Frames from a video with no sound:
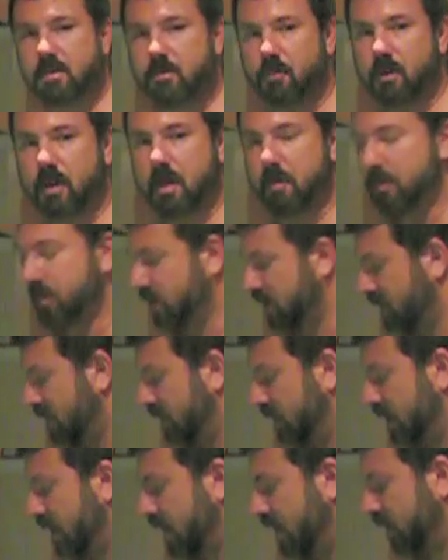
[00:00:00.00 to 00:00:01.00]
so when I put it
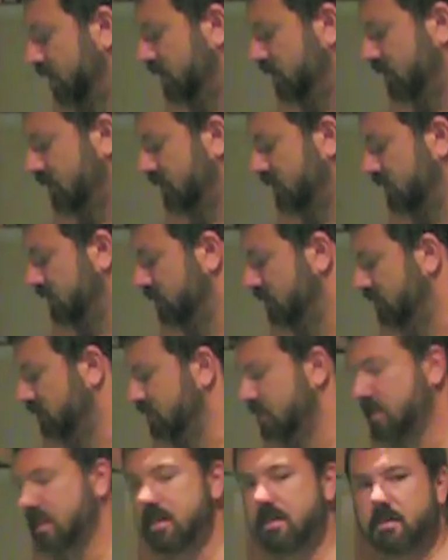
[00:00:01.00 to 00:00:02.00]
in there, it
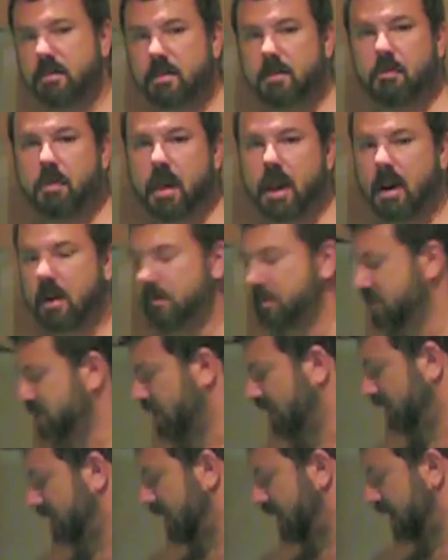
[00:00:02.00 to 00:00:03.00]
sizzles and pops
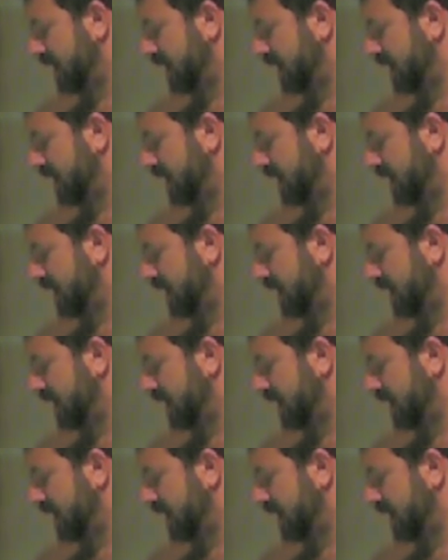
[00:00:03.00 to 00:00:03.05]
like that.